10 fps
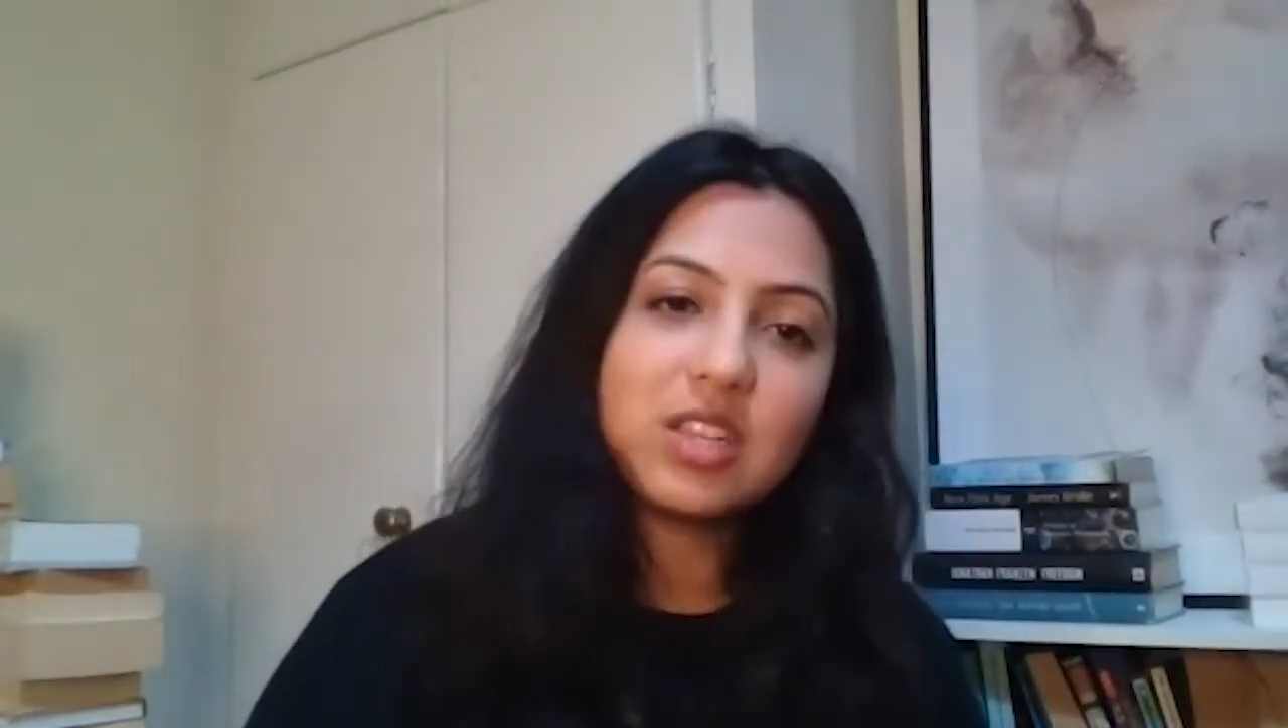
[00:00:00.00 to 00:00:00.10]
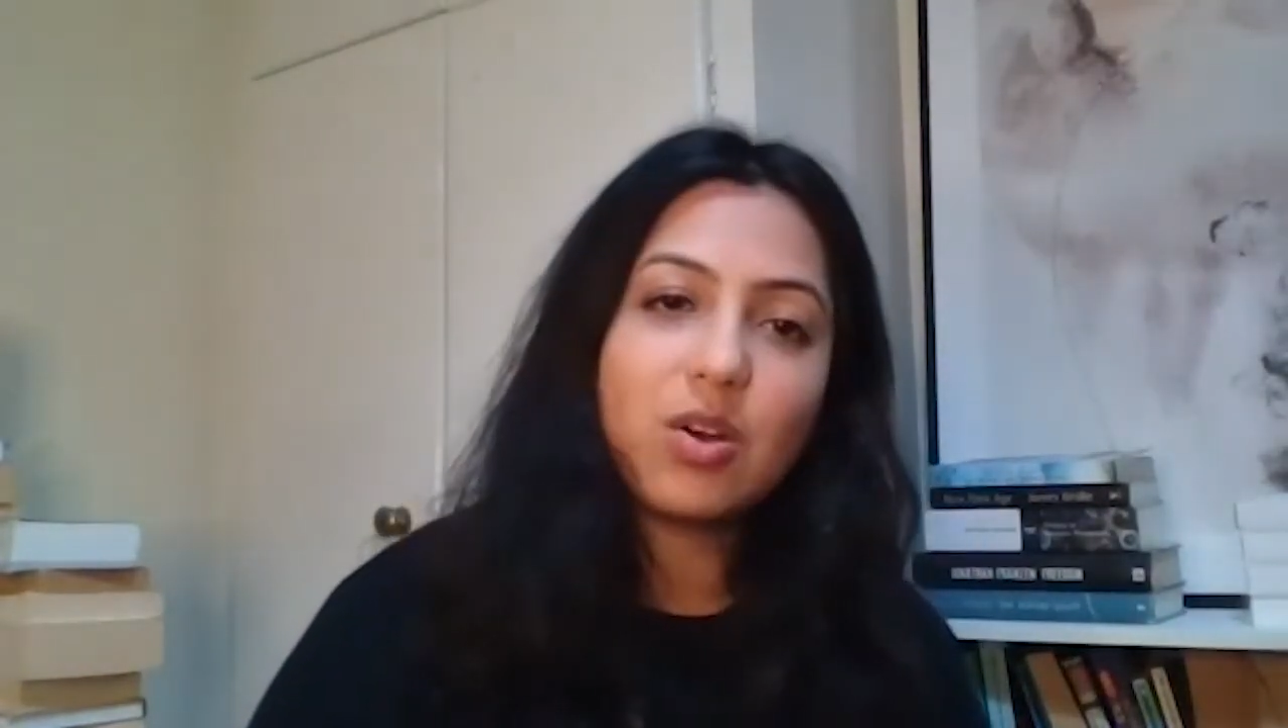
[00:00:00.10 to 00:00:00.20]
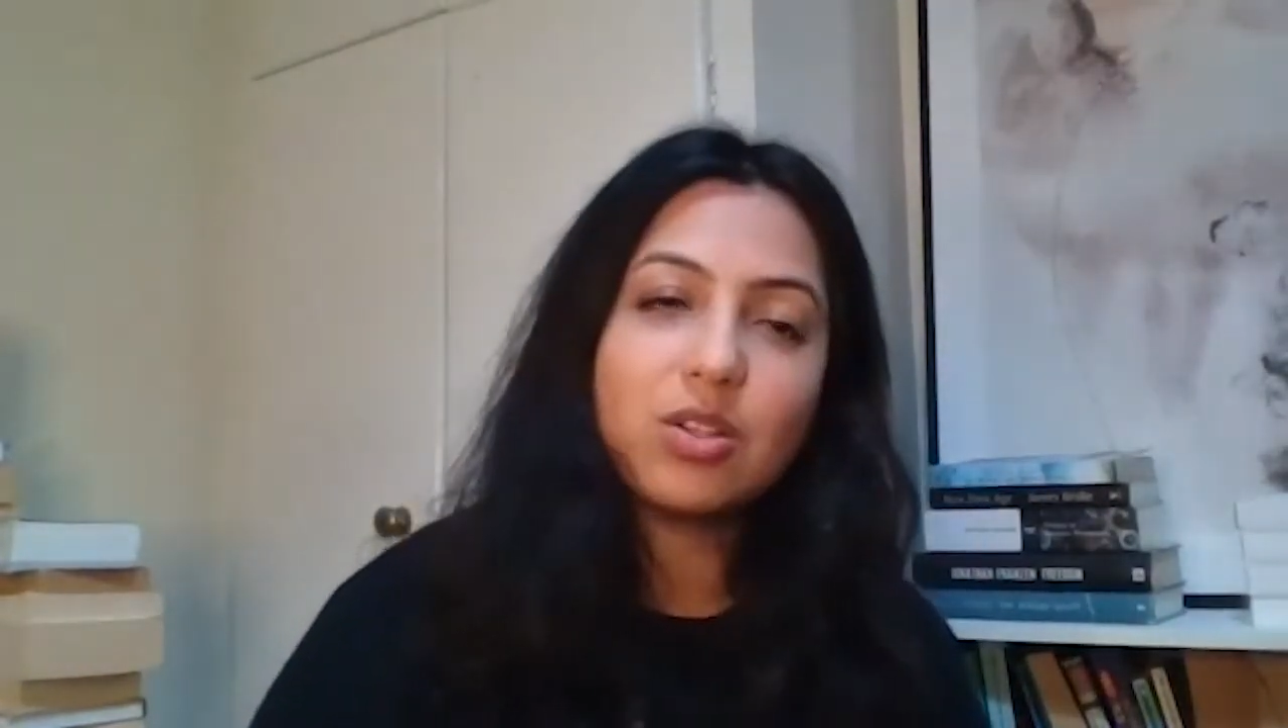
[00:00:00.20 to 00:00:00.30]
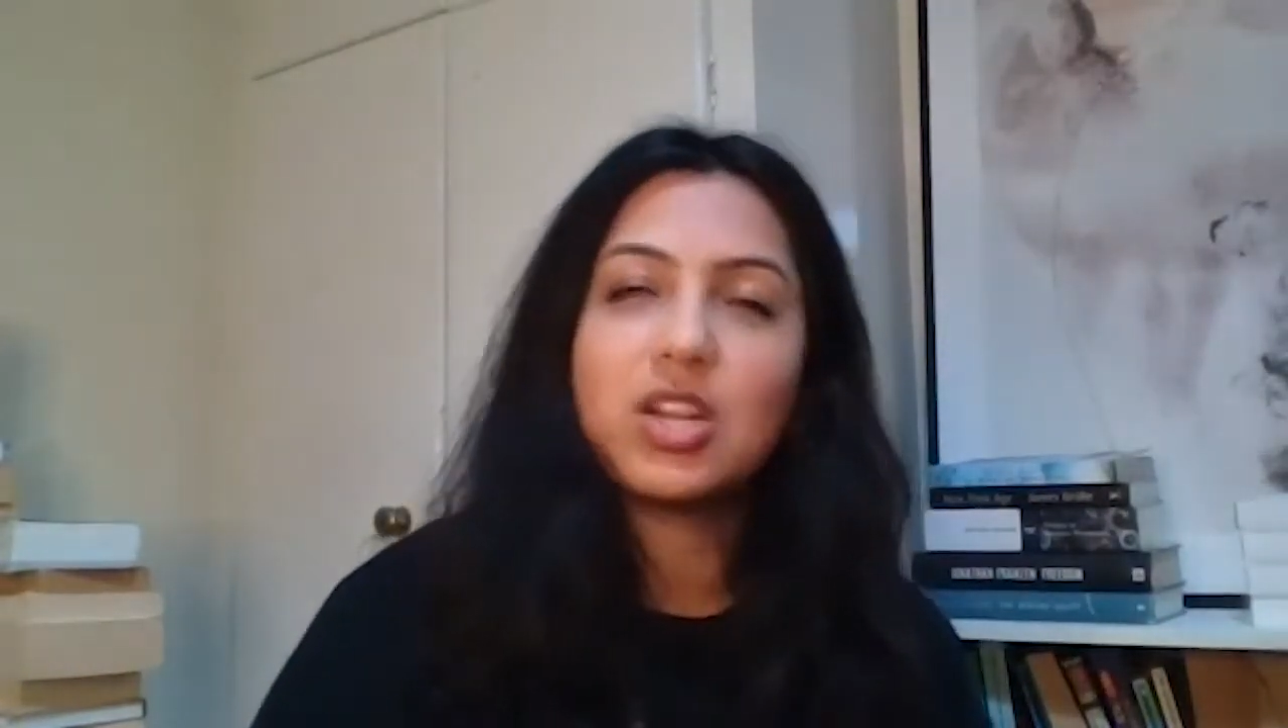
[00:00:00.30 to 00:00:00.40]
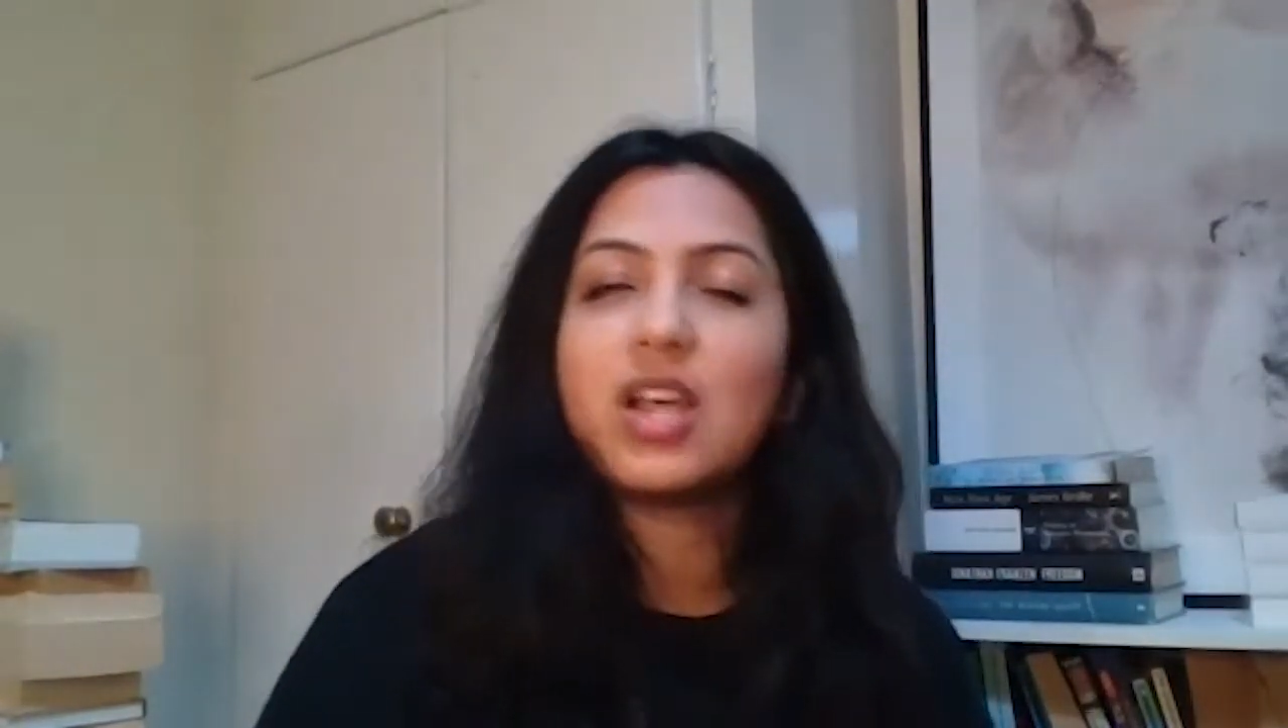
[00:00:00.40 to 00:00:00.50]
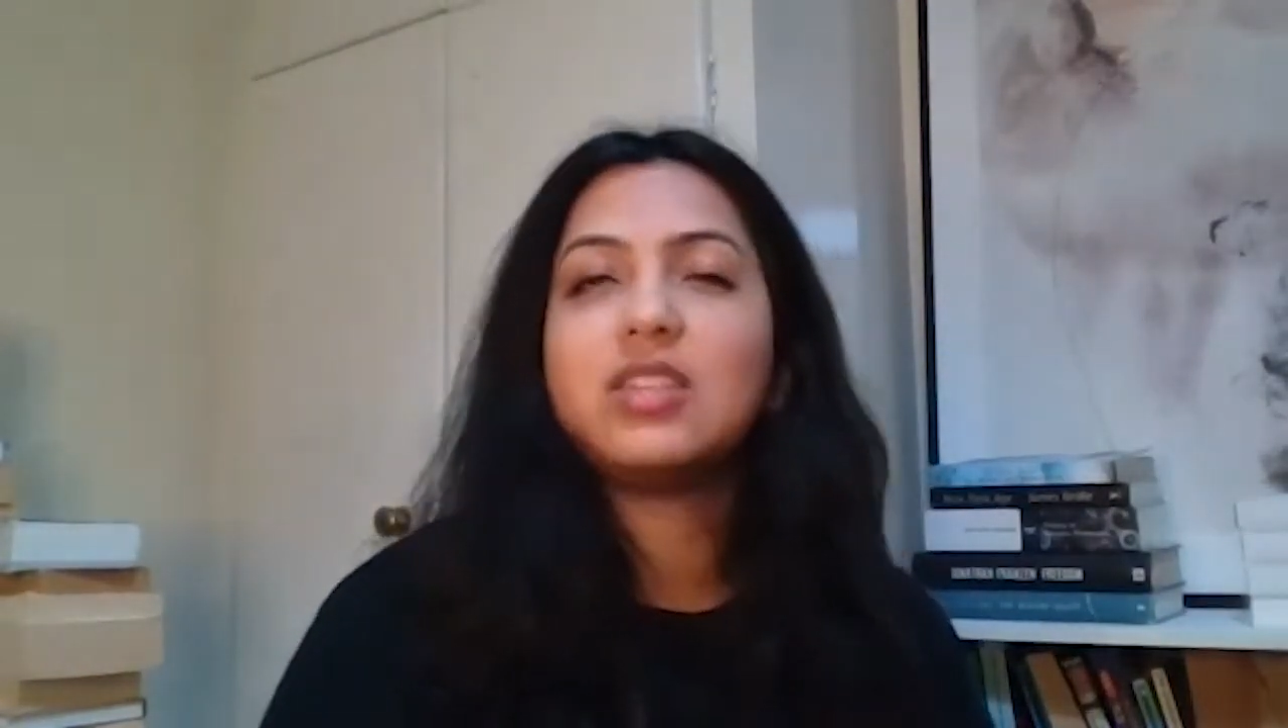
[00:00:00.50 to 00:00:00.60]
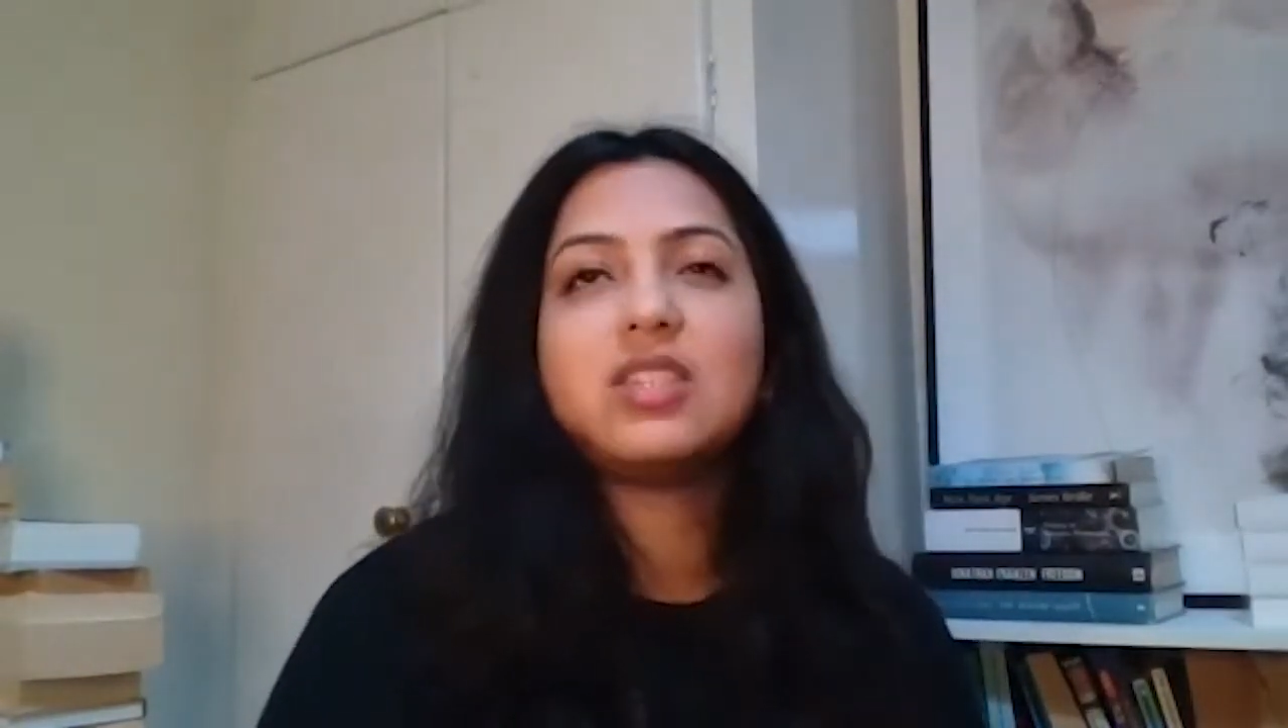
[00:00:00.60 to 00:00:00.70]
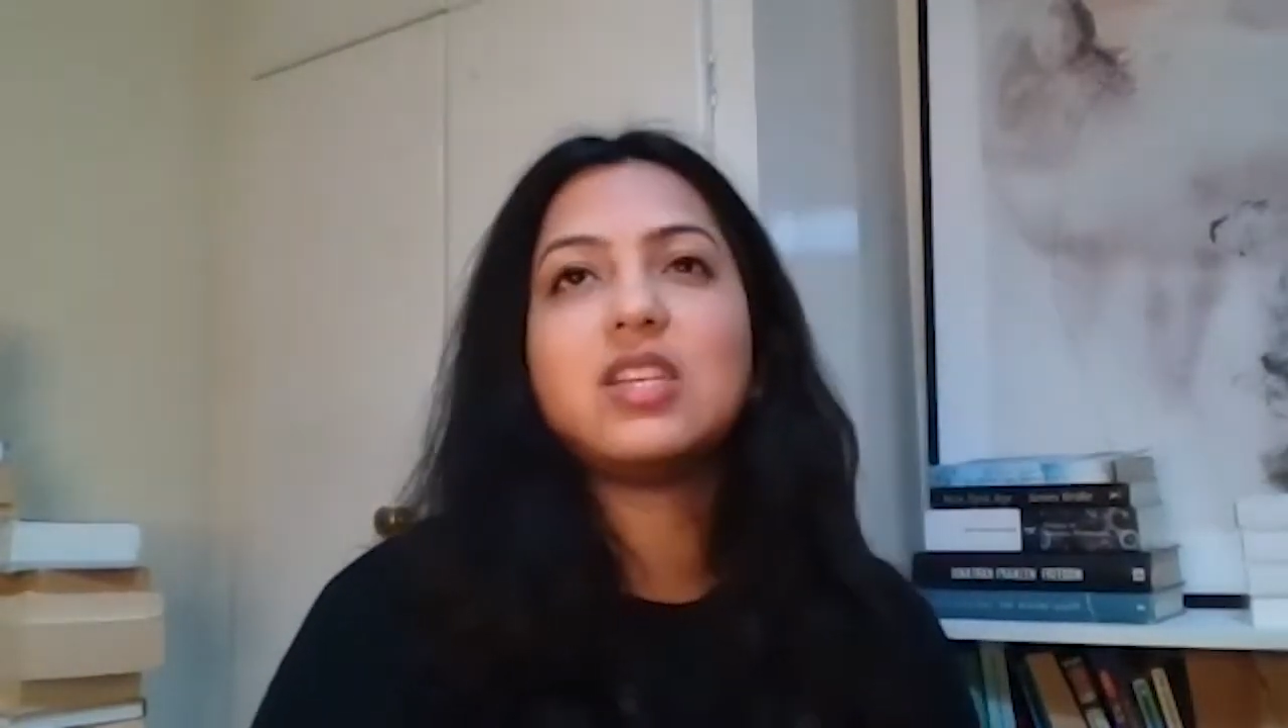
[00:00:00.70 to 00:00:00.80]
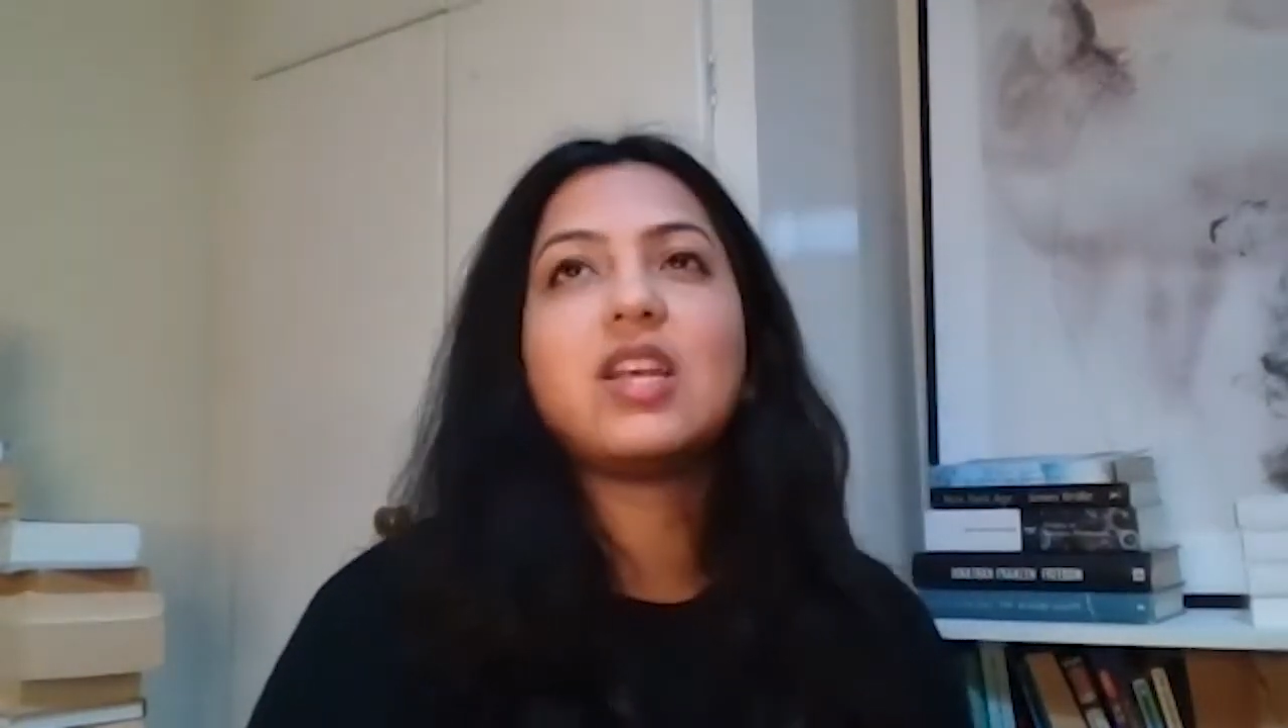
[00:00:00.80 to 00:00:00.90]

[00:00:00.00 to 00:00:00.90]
College London,